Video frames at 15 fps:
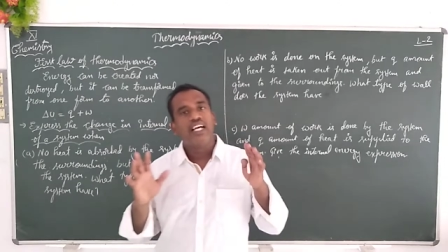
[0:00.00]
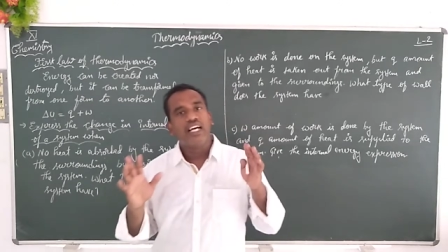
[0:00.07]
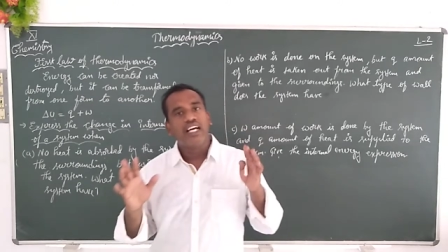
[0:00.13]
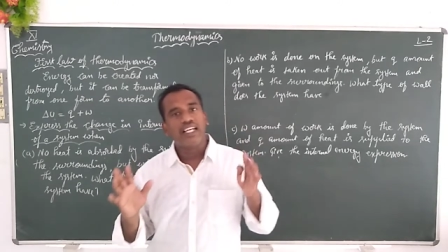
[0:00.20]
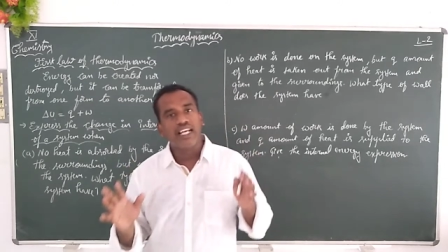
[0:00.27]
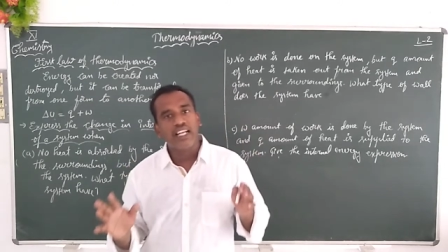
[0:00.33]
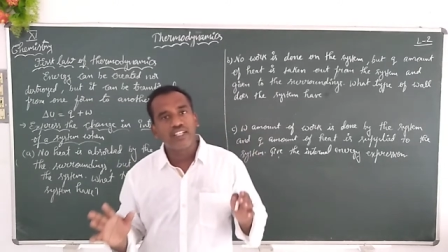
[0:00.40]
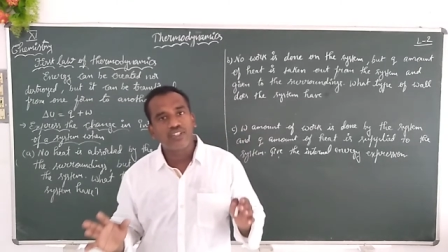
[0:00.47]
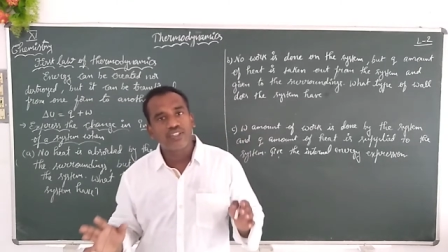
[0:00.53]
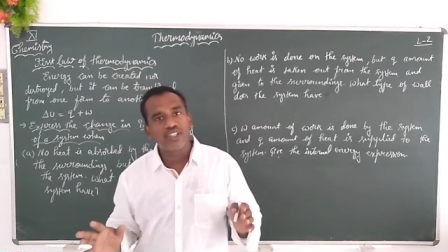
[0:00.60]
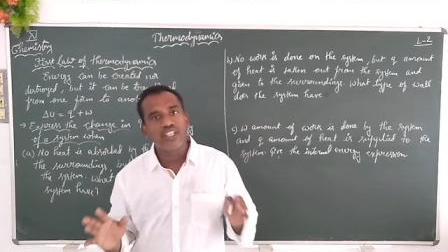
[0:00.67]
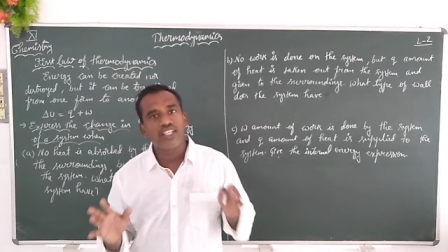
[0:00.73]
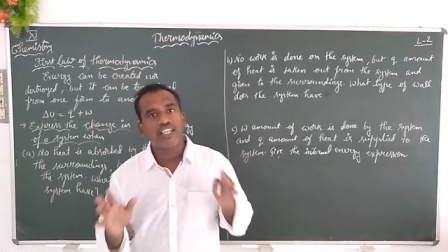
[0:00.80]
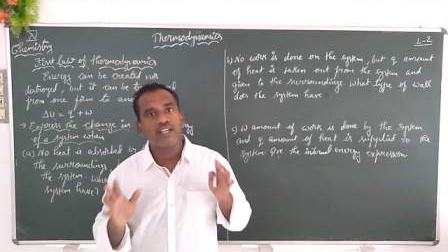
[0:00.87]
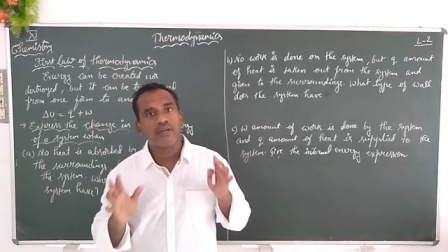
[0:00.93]

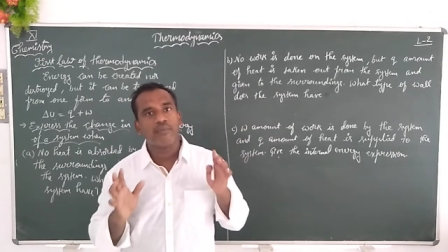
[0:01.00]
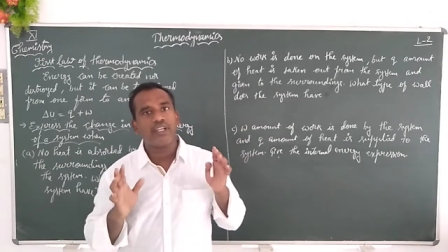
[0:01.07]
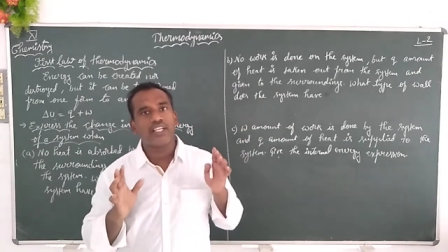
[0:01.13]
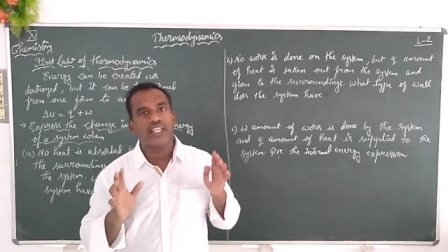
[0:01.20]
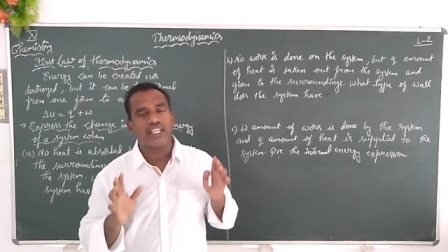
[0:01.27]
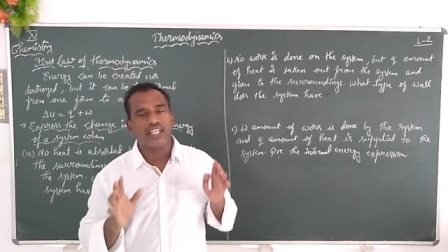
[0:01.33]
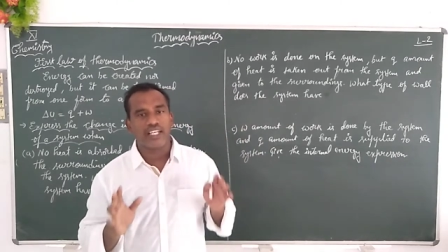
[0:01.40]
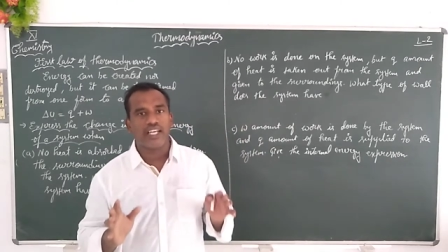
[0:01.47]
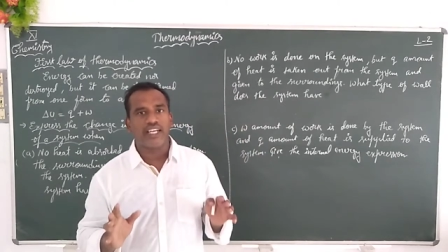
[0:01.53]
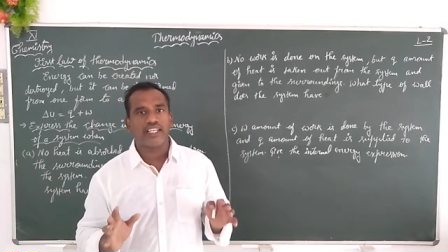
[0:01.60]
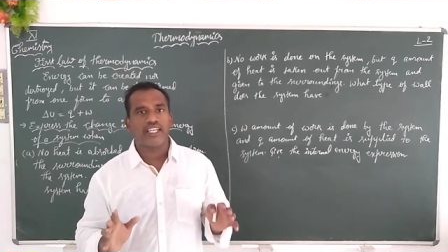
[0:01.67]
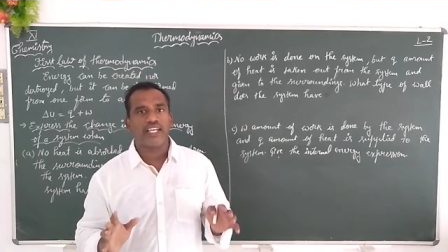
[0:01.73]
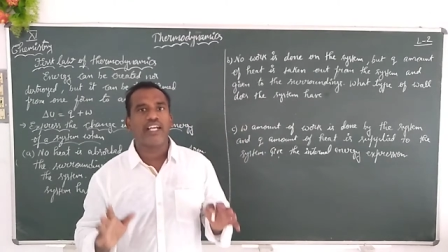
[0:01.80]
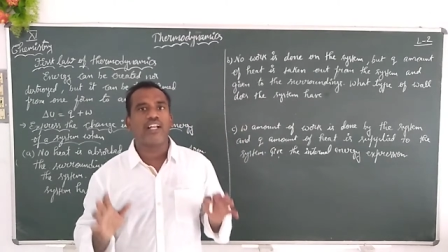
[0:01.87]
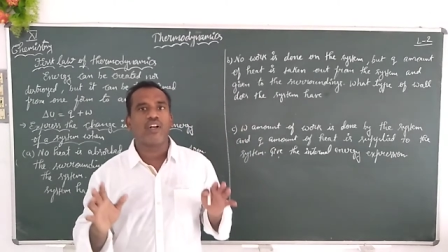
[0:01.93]
energy can be
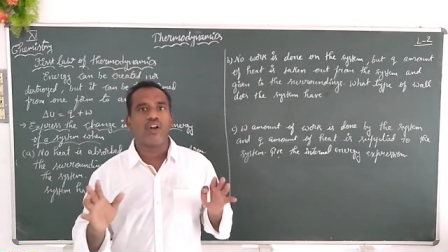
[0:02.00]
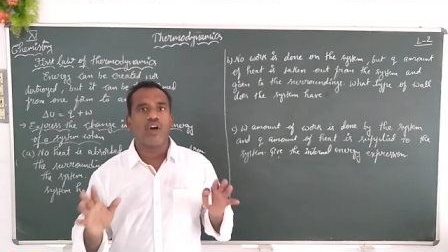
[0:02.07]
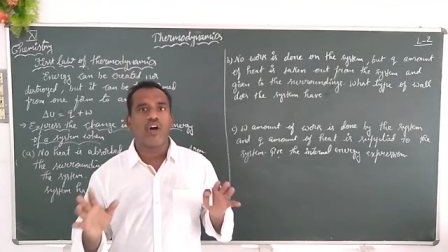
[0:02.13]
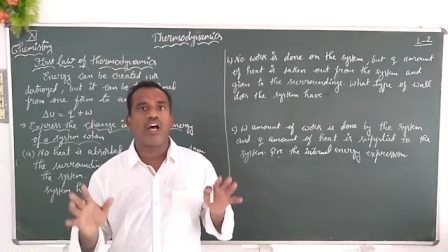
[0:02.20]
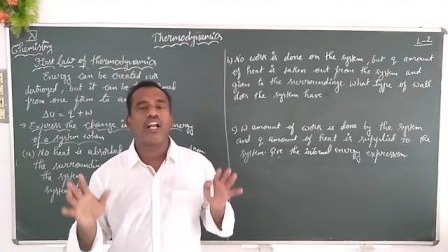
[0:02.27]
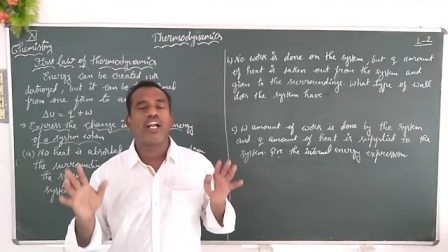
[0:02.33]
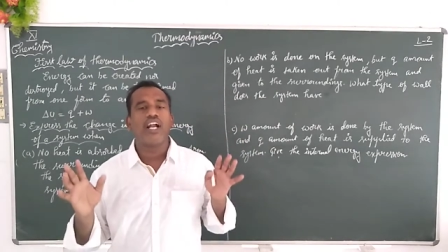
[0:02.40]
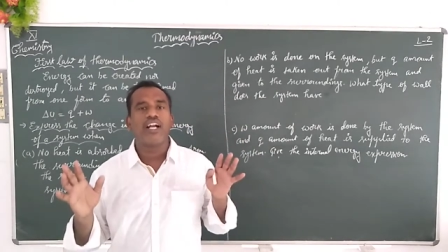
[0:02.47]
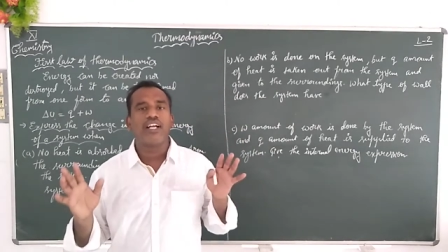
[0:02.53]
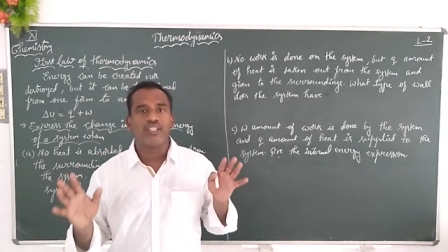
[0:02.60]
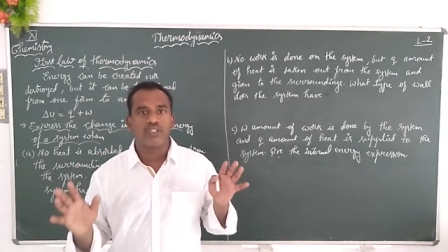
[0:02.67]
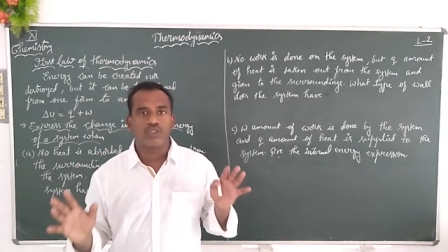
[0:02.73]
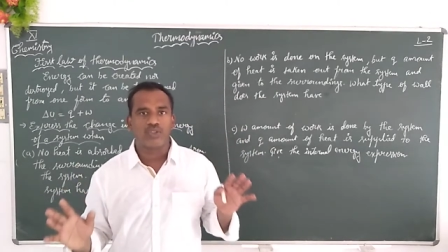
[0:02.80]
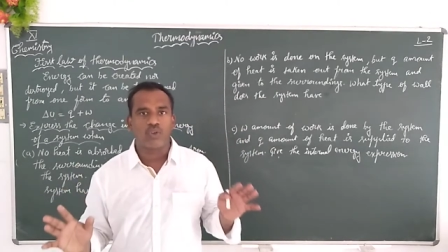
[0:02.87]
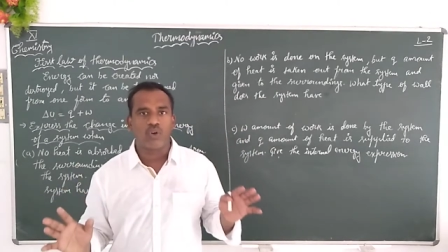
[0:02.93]
created nor
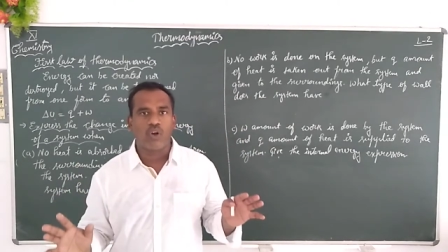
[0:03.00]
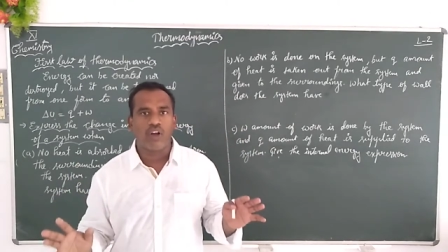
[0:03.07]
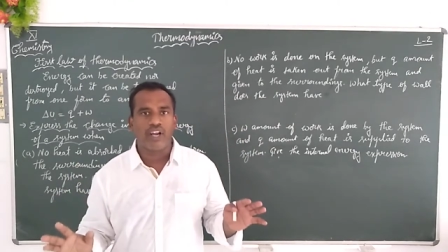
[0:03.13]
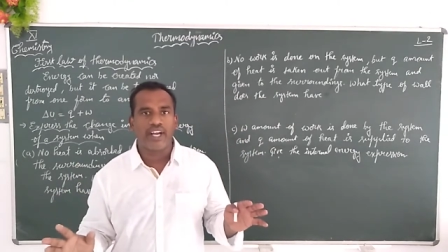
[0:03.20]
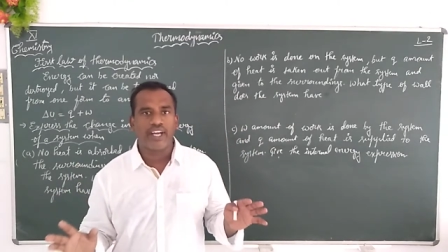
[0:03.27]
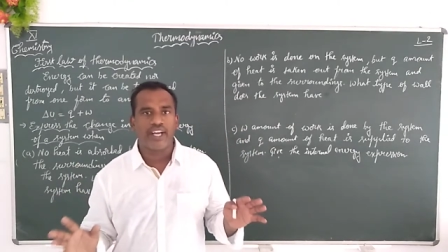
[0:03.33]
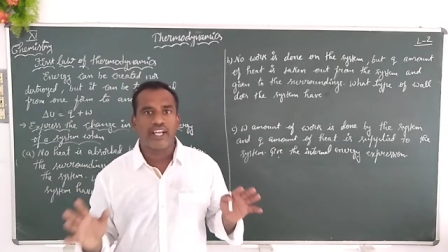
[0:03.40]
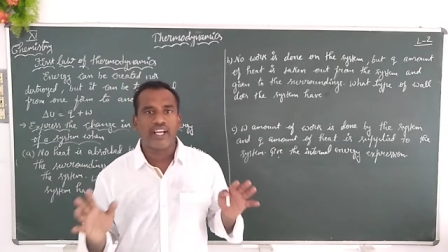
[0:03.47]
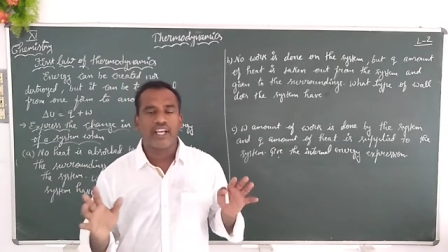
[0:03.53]
destroyed.